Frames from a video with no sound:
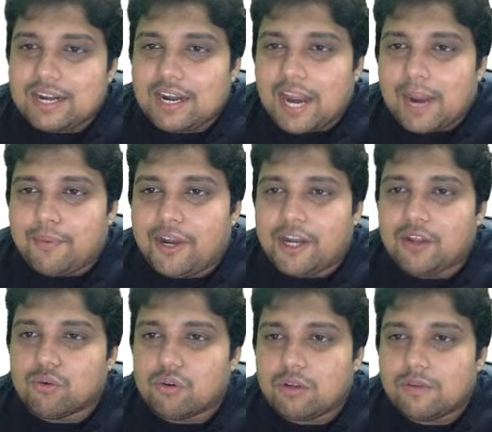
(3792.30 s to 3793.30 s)
and
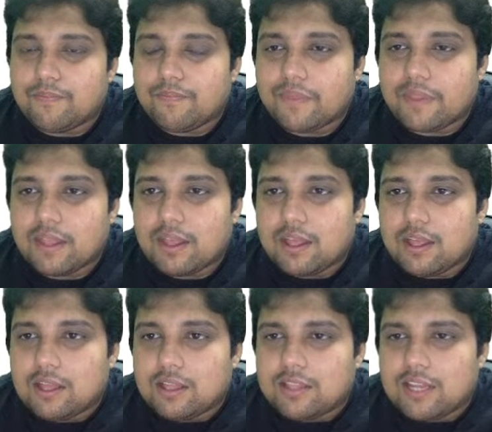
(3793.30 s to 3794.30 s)
aptitude,
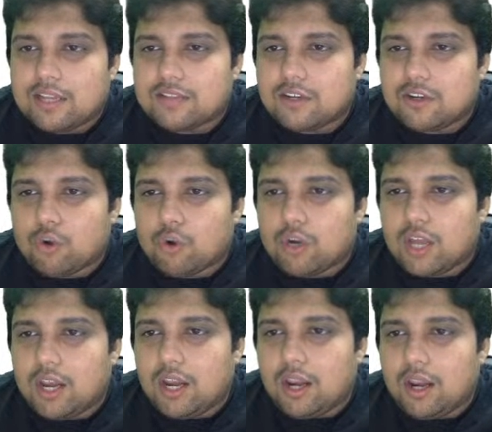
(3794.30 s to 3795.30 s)
there is a
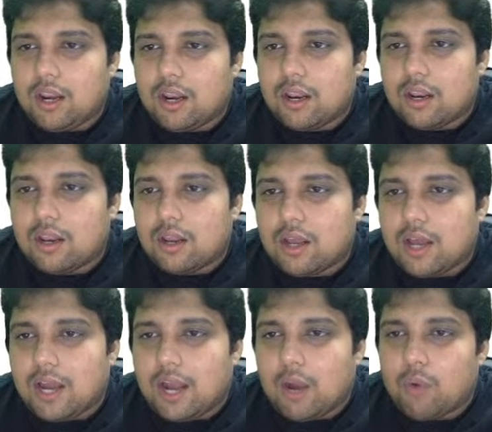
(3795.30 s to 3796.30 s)
total
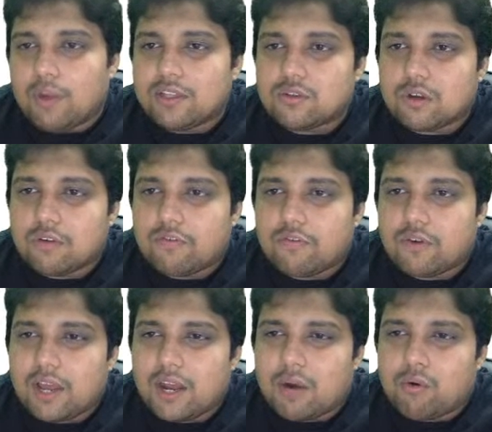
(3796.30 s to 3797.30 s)
allowance of
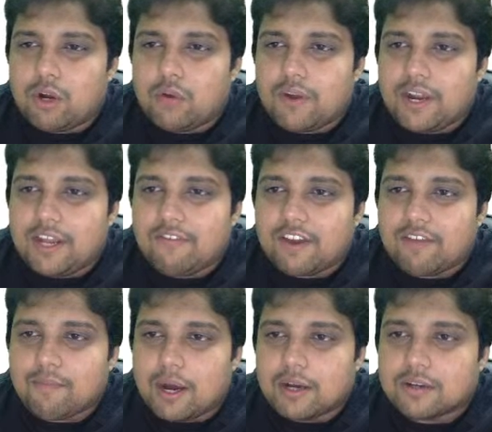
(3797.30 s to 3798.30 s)
around 25
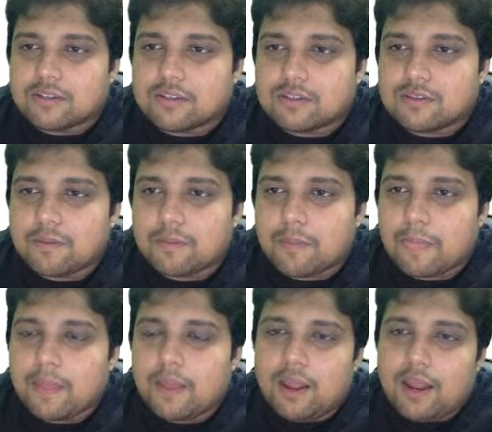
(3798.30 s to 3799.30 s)
marks.
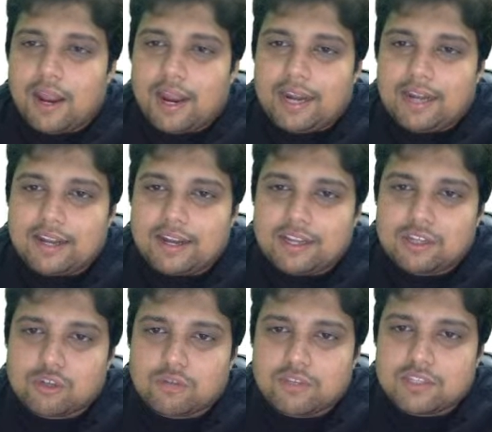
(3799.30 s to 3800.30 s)
And the rest
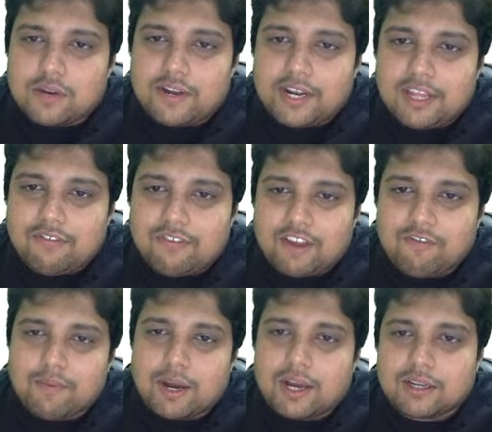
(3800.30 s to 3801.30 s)
of the 75
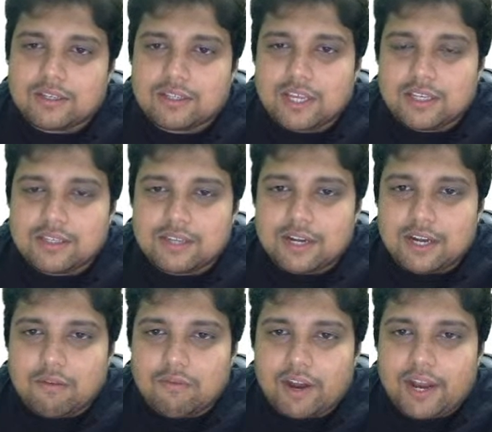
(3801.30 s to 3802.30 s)
marks is
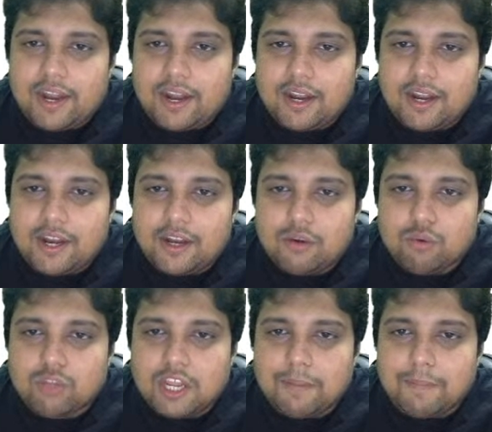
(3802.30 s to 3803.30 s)
divided into
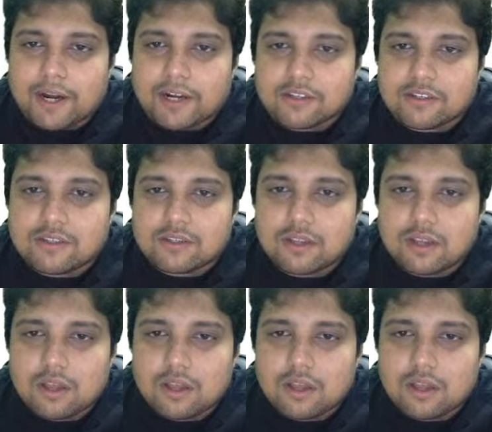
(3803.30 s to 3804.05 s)
3 parts.